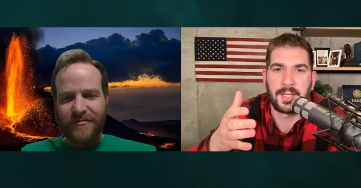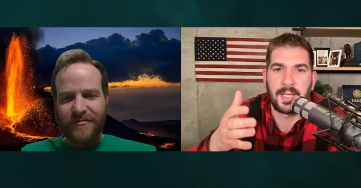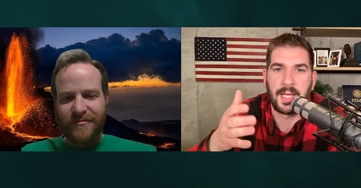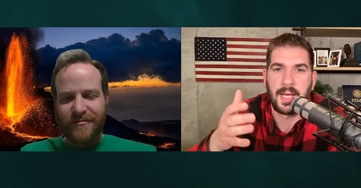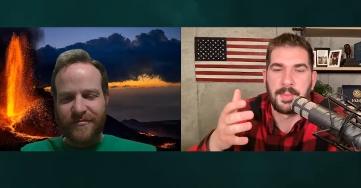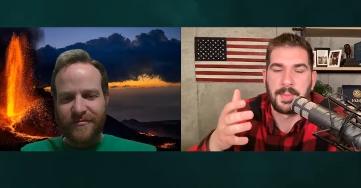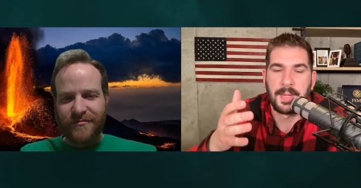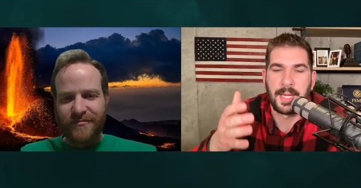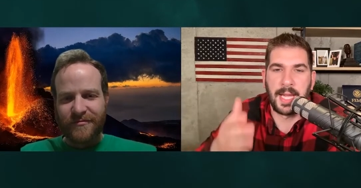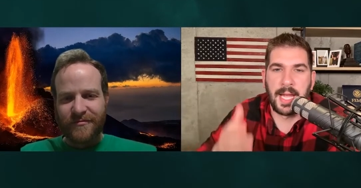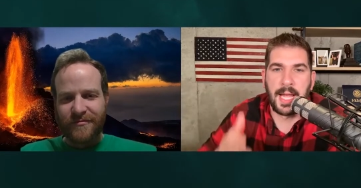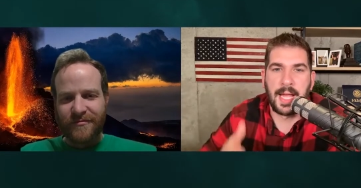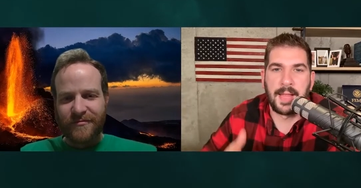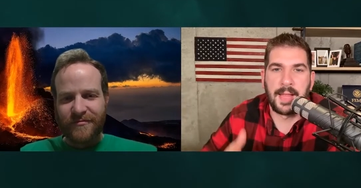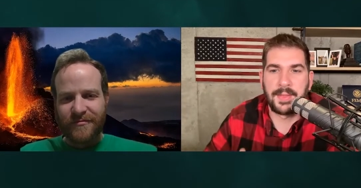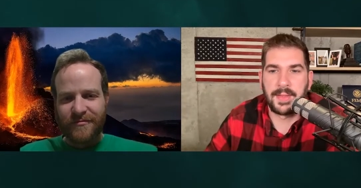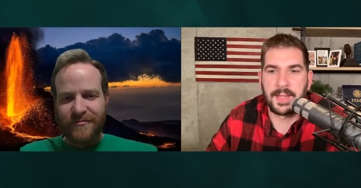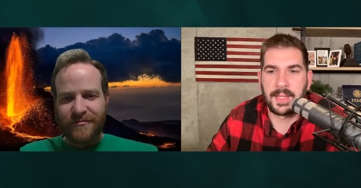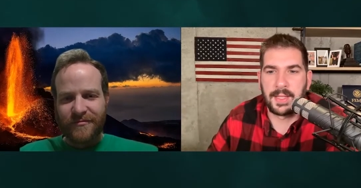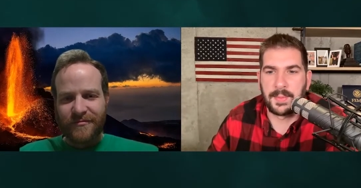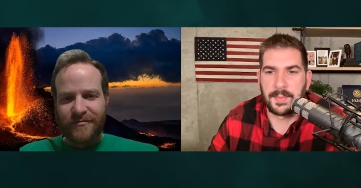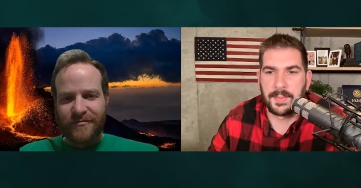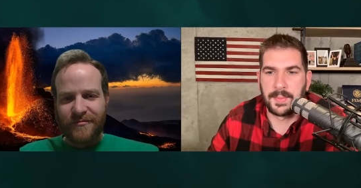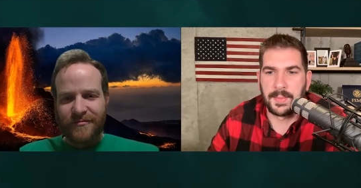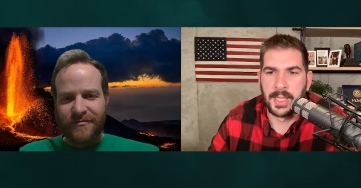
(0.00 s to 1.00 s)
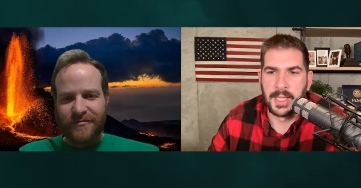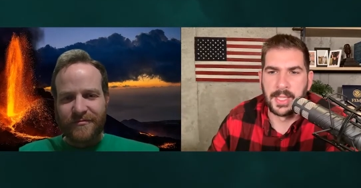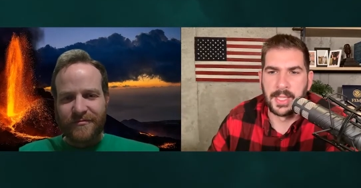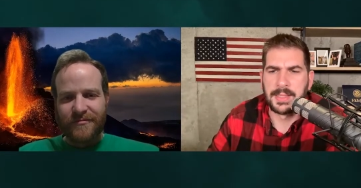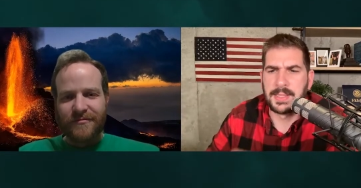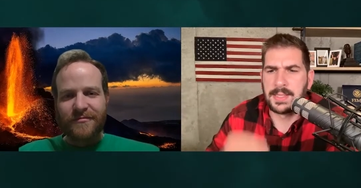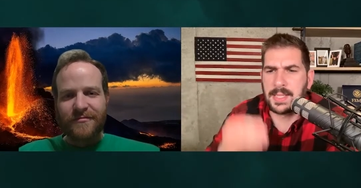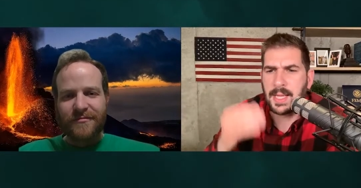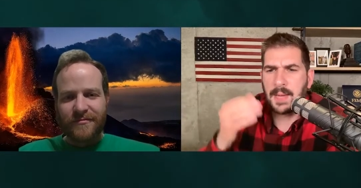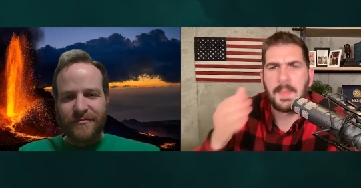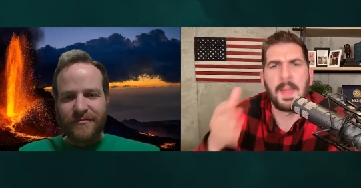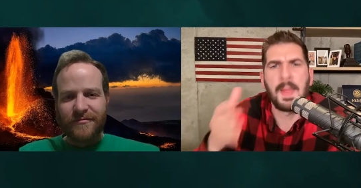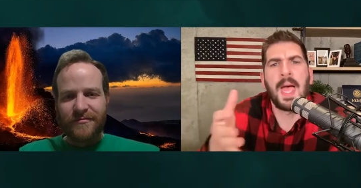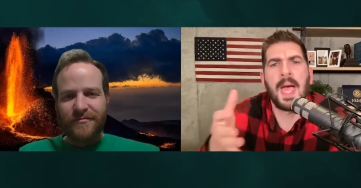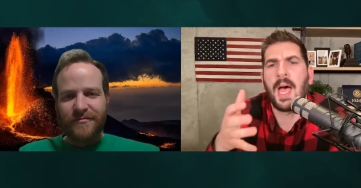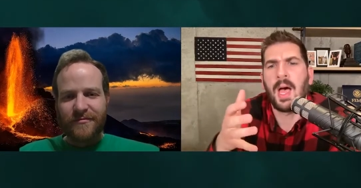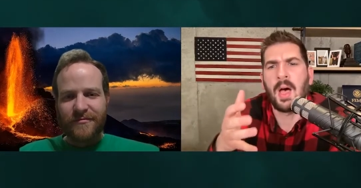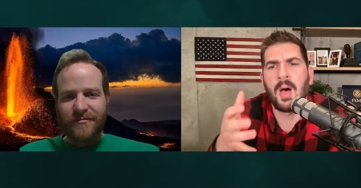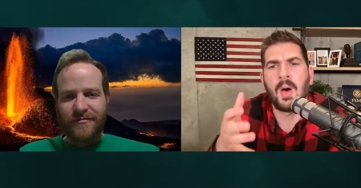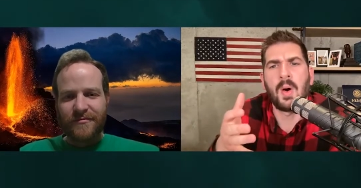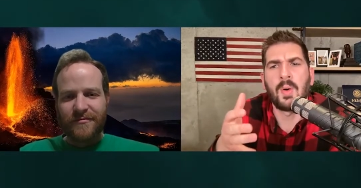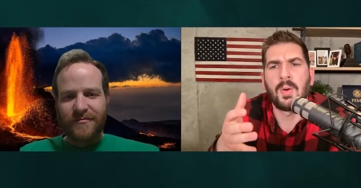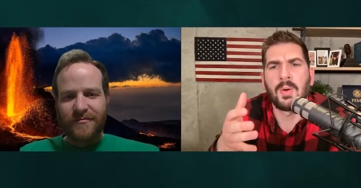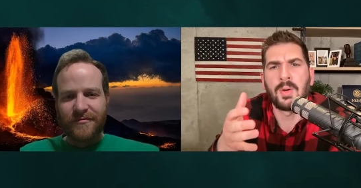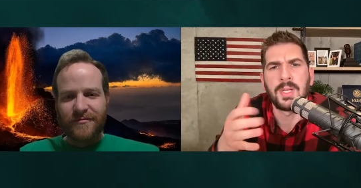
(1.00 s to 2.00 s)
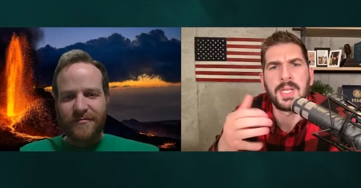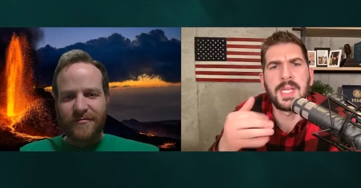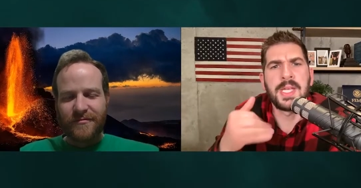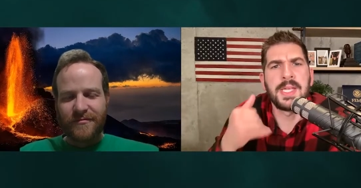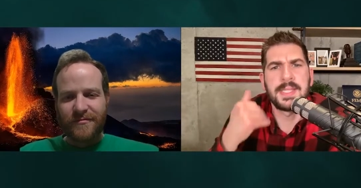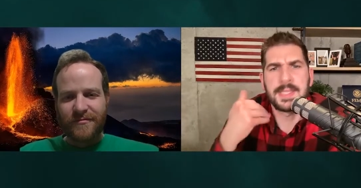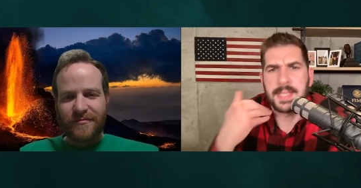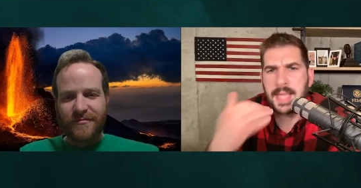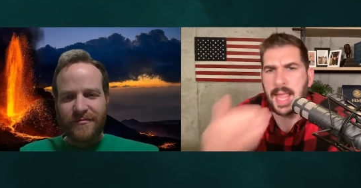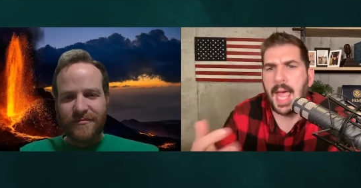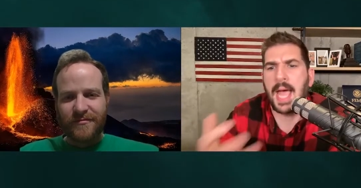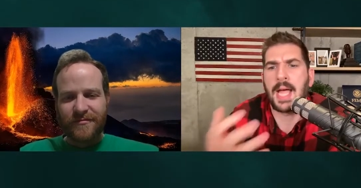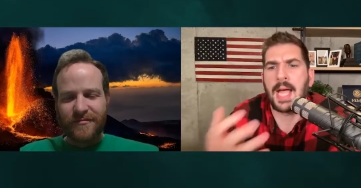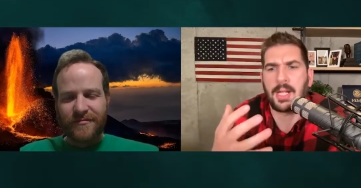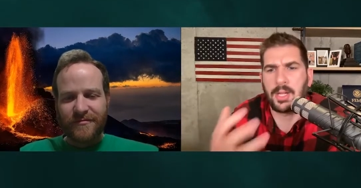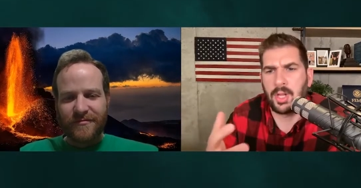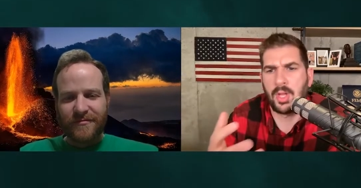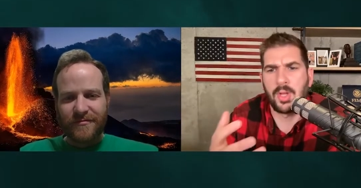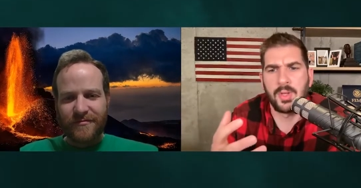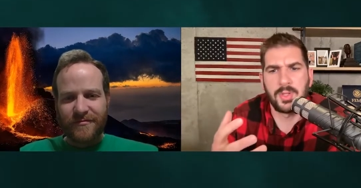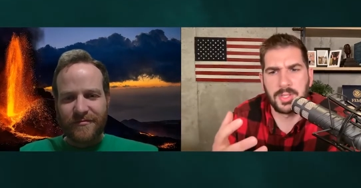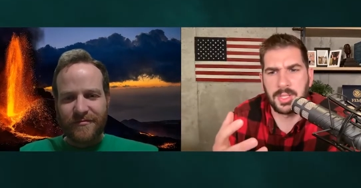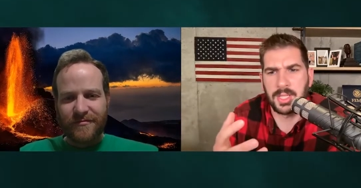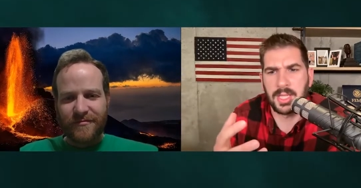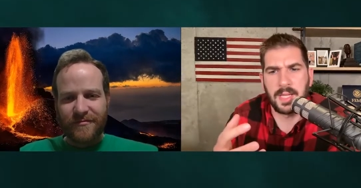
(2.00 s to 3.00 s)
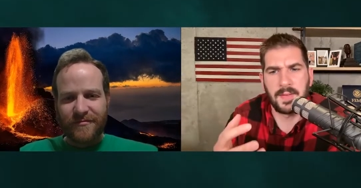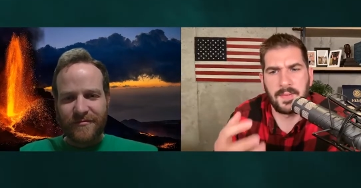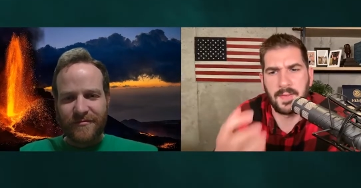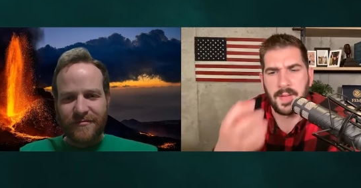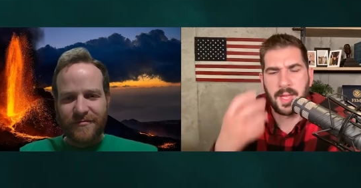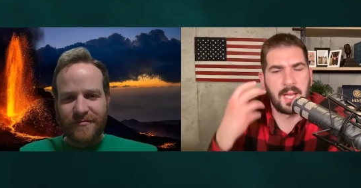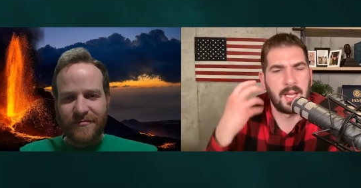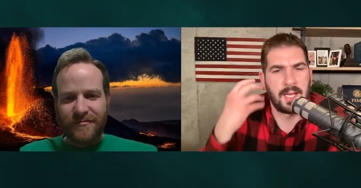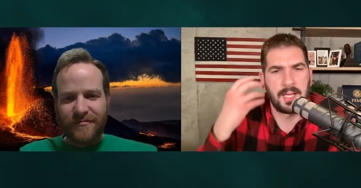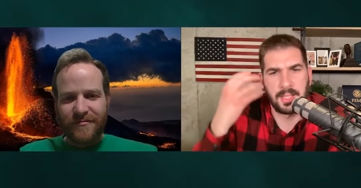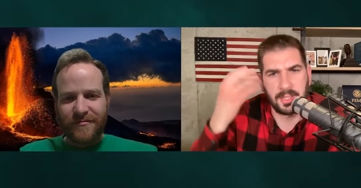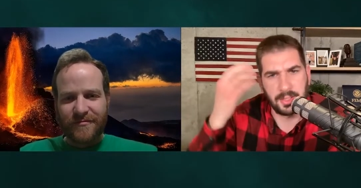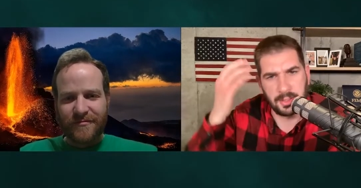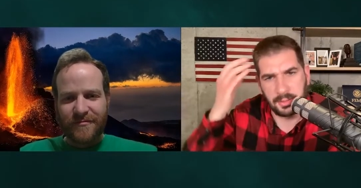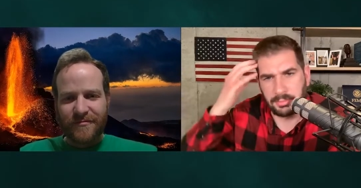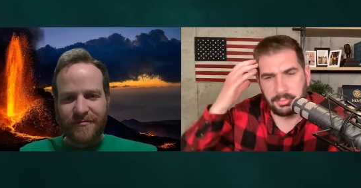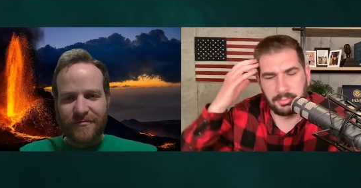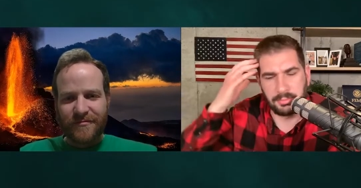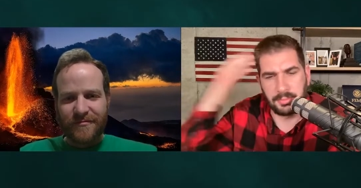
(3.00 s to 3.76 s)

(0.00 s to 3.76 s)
Speaker 1: coming at them somehow he's that close to the event and he,